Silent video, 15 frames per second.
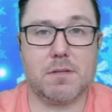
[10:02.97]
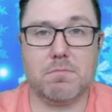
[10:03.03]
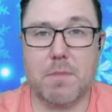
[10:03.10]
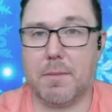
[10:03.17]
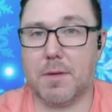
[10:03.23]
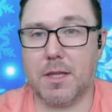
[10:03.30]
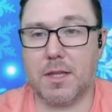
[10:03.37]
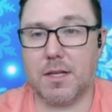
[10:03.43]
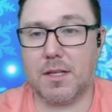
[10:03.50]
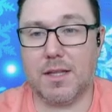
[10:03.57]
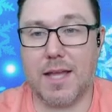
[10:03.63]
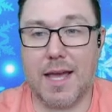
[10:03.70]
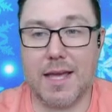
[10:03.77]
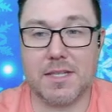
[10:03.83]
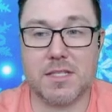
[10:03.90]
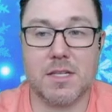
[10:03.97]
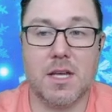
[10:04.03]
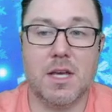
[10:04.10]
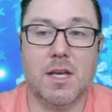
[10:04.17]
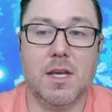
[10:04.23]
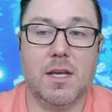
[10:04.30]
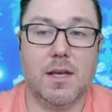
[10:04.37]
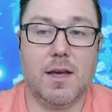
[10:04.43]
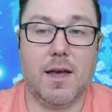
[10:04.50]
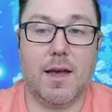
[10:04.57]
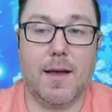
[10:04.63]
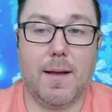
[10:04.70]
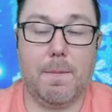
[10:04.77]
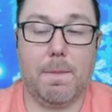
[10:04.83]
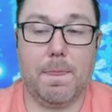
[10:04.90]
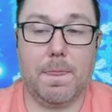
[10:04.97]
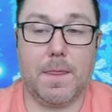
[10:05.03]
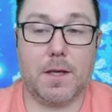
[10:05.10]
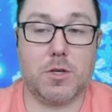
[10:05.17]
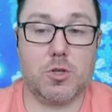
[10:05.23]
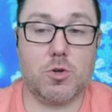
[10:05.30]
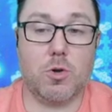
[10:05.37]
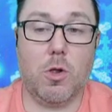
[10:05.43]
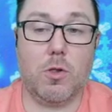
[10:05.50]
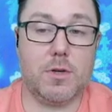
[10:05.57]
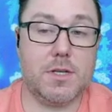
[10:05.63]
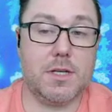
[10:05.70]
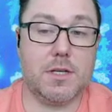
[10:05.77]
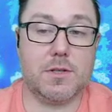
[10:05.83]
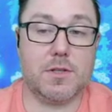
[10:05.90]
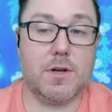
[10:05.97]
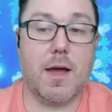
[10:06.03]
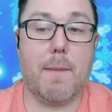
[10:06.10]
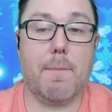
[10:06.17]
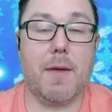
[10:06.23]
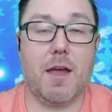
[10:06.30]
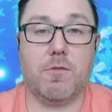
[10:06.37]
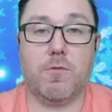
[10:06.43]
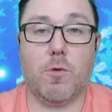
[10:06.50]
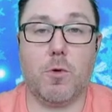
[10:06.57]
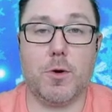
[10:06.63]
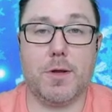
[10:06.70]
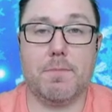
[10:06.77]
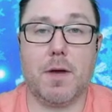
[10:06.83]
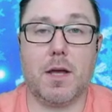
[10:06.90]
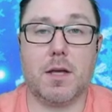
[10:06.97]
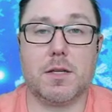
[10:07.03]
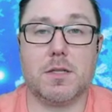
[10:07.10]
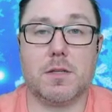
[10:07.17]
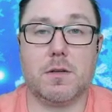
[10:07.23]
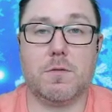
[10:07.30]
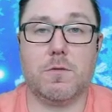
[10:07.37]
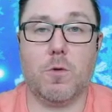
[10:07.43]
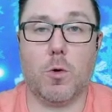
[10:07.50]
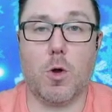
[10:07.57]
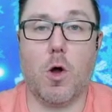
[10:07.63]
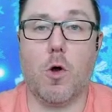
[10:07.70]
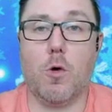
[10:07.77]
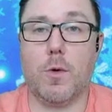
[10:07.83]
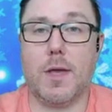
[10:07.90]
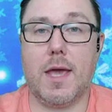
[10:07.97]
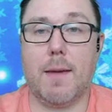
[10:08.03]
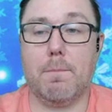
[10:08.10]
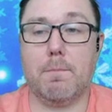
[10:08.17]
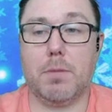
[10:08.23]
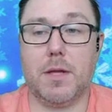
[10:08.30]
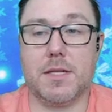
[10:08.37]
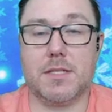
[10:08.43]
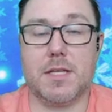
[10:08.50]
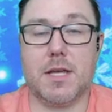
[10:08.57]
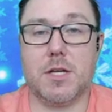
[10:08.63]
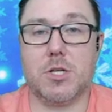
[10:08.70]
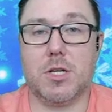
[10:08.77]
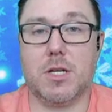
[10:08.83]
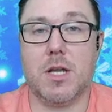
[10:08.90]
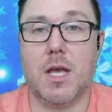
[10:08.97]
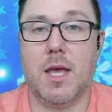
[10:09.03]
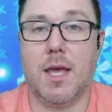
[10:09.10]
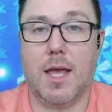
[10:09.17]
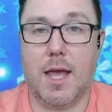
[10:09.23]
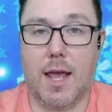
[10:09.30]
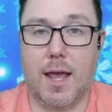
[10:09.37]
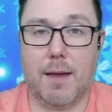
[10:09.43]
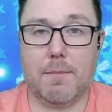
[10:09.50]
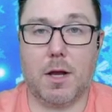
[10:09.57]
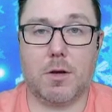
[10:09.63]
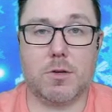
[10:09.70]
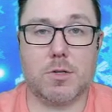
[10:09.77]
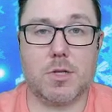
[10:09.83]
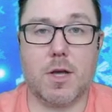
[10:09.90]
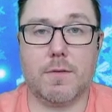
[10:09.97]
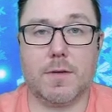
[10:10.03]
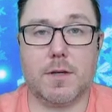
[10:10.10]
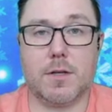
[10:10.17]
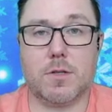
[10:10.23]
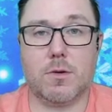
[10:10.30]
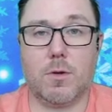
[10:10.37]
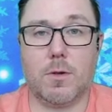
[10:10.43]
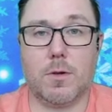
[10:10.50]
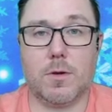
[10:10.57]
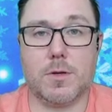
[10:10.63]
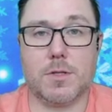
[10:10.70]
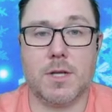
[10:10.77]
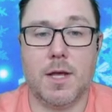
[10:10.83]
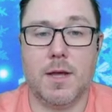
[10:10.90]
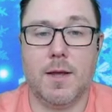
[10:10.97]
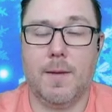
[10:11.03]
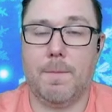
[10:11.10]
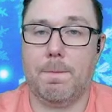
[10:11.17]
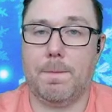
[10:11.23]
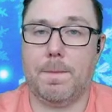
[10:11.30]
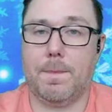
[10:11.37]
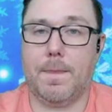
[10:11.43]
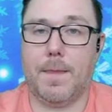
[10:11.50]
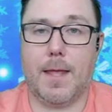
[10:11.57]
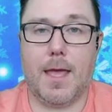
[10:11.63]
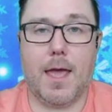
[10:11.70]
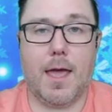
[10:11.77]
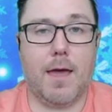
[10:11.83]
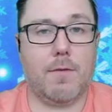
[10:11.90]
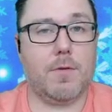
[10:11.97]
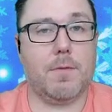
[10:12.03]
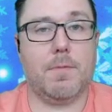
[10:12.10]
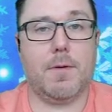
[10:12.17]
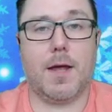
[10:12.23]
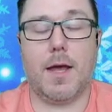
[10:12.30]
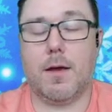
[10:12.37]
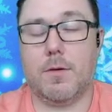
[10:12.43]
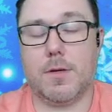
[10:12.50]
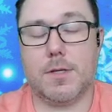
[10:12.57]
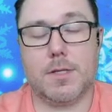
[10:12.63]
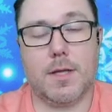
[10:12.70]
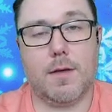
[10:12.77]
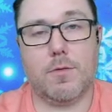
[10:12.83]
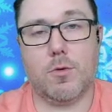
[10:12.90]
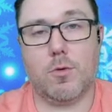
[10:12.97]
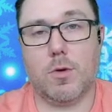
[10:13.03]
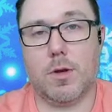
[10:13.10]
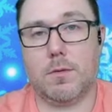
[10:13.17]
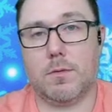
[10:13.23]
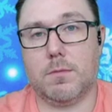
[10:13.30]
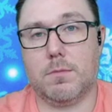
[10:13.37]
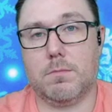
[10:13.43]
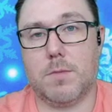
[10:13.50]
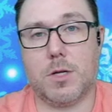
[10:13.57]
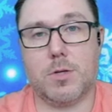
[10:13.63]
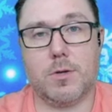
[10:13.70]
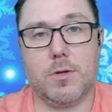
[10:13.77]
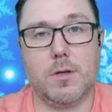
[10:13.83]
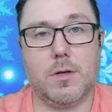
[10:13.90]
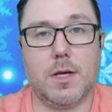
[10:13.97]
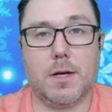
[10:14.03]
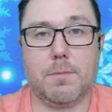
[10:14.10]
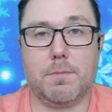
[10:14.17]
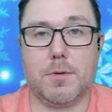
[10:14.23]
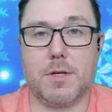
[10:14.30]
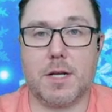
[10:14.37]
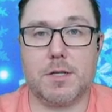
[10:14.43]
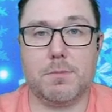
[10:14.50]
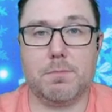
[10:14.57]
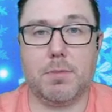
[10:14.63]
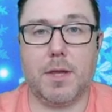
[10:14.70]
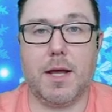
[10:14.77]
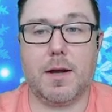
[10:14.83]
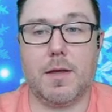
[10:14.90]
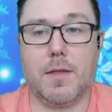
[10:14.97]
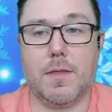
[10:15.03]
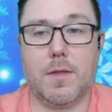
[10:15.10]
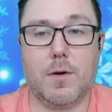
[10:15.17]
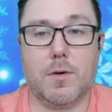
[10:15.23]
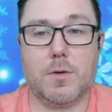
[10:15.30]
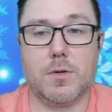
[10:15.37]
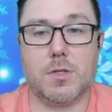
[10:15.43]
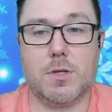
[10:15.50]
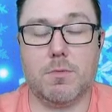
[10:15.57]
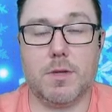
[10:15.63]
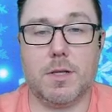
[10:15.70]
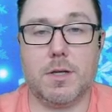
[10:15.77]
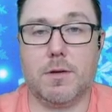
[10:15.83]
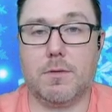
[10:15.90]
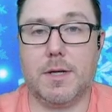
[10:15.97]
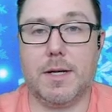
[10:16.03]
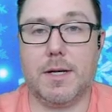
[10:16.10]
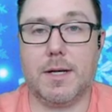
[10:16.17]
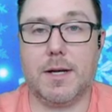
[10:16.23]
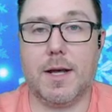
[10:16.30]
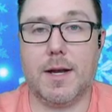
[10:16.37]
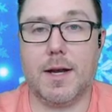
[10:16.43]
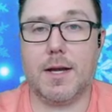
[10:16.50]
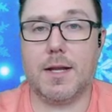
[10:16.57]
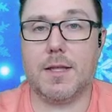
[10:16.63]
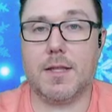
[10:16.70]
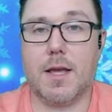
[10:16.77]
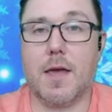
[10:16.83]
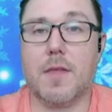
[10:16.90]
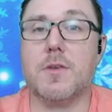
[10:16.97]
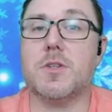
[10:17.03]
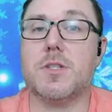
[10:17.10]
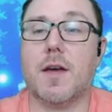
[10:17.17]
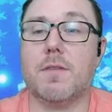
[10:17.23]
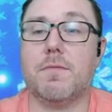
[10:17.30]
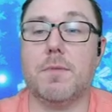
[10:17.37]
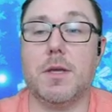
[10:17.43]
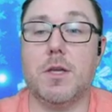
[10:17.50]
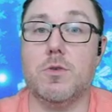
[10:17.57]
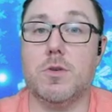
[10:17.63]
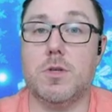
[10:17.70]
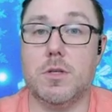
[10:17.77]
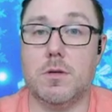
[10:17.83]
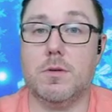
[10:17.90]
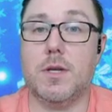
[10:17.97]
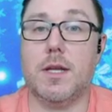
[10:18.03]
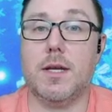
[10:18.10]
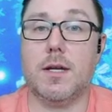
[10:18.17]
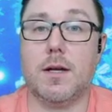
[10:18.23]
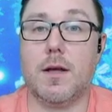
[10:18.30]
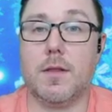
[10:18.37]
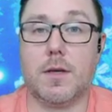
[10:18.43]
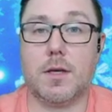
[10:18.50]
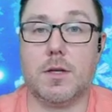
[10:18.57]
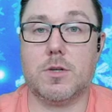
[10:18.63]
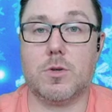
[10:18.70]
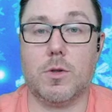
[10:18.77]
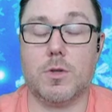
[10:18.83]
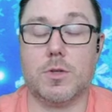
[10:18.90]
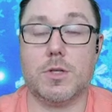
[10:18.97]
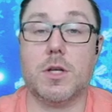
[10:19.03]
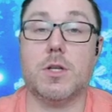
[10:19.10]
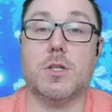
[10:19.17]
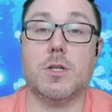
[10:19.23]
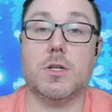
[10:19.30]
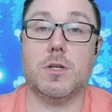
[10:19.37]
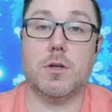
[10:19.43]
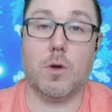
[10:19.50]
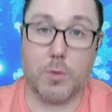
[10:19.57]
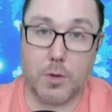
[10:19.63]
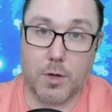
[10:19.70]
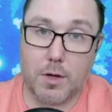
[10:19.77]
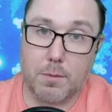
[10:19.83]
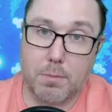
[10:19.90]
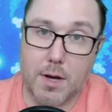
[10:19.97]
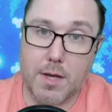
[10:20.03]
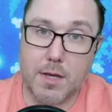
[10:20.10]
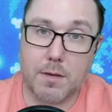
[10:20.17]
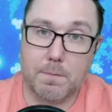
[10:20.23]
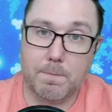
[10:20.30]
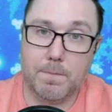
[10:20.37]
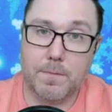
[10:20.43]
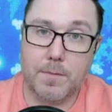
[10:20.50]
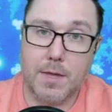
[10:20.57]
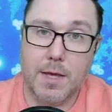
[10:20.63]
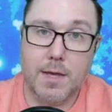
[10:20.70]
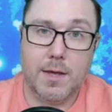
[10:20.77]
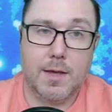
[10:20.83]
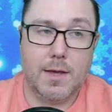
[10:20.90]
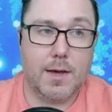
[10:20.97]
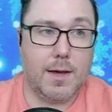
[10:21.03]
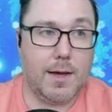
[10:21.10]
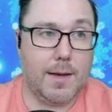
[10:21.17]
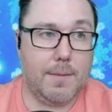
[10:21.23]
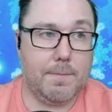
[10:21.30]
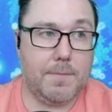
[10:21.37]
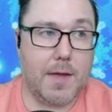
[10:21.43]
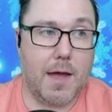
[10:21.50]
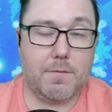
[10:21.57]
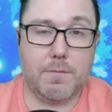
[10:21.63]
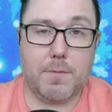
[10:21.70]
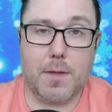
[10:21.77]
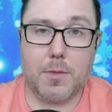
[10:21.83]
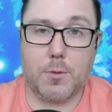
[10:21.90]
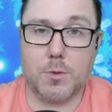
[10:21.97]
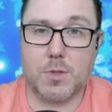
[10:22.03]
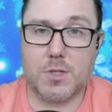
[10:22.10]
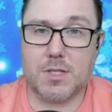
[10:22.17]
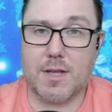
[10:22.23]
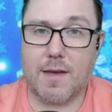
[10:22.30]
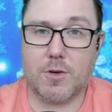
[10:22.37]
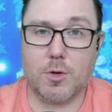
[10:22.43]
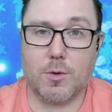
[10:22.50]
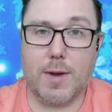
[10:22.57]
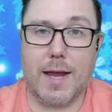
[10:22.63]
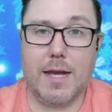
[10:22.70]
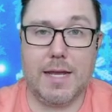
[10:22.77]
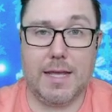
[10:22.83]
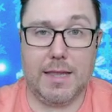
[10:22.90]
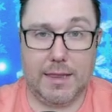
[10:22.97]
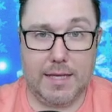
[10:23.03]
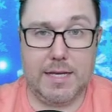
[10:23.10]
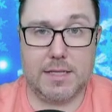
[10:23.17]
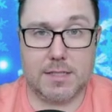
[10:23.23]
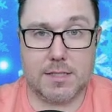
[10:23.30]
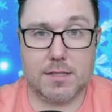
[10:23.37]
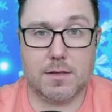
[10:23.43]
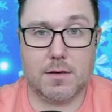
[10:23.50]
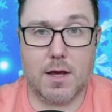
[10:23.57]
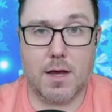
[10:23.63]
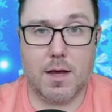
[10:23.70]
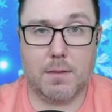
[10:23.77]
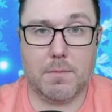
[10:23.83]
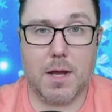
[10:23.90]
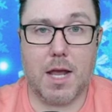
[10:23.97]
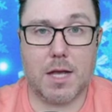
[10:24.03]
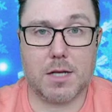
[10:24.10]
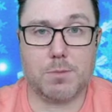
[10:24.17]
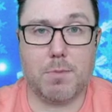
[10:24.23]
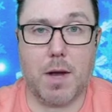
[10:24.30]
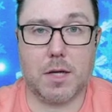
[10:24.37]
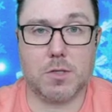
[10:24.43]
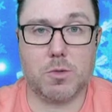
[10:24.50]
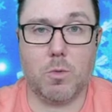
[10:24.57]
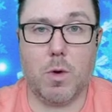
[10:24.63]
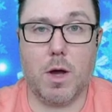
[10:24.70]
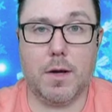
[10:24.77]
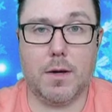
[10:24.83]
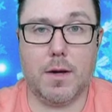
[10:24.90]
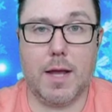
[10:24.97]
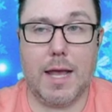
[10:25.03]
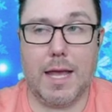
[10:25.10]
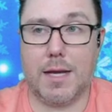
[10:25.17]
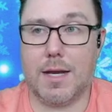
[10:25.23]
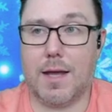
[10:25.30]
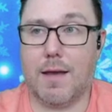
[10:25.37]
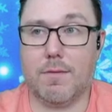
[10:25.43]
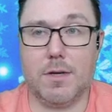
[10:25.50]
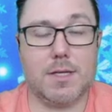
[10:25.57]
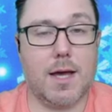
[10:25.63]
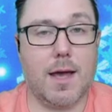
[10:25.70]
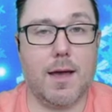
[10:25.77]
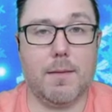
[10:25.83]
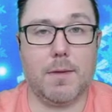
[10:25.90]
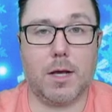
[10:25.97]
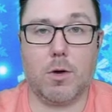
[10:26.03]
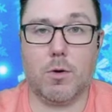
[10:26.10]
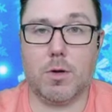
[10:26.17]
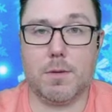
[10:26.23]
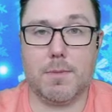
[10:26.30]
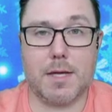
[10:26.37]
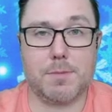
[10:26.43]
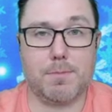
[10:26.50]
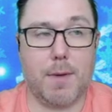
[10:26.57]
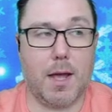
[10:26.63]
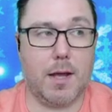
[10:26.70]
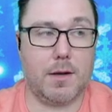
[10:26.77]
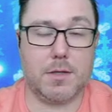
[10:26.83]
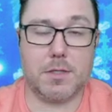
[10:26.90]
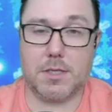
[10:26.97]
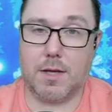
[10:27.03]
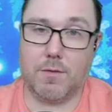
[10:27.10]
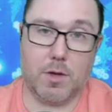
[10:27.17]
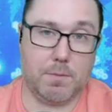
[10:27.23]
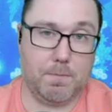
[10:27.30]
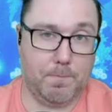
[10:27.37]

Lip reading: maybe a little less. The controller deals are not bad. $40 for OEM PlayStation and Microsoft controllers. I always tell everyone, make sure you get a protection plan on those. You really don't need it on any of the other stuff, but you do need it on the controllers because you know they're going to break. I've been through 7 or 8 Elites on my Xbox One, and every time I go into Best Buy, and I'll just give a